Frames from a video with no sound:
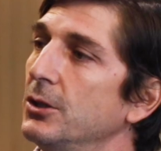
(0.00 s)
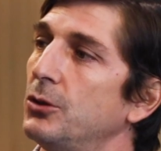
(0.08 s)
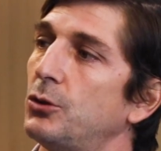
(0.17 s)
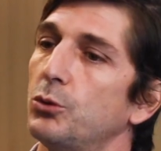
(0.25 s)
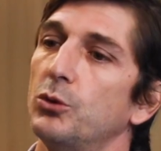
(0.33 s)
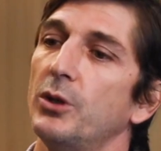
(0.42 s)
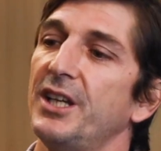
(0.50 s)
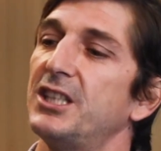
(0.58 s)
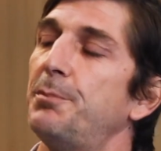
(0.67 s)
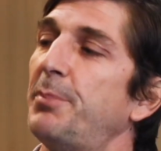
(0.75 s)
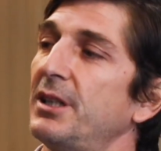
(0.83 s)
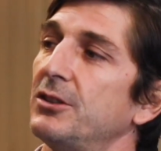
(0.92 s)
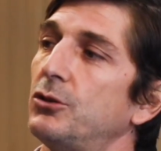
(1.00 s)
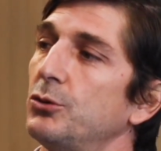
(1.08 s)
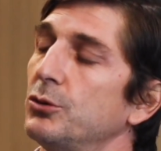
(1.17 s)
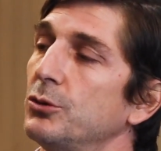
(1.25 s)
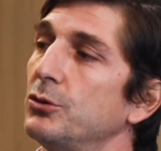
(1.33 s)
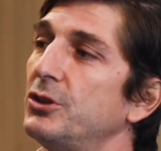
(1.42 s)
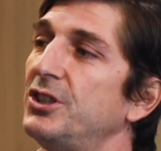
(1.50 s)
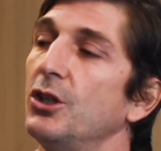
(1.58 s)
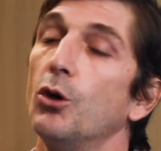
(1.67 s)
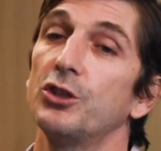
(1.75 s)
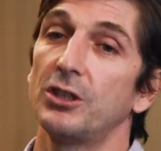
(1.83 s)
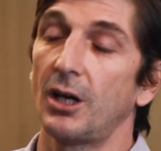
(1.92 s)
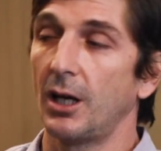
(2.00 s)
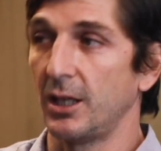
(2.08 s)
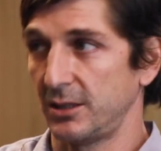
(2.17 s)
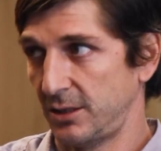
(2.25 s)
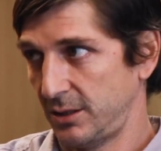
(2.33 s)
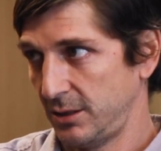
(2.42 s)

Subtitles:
to expand to the other lots.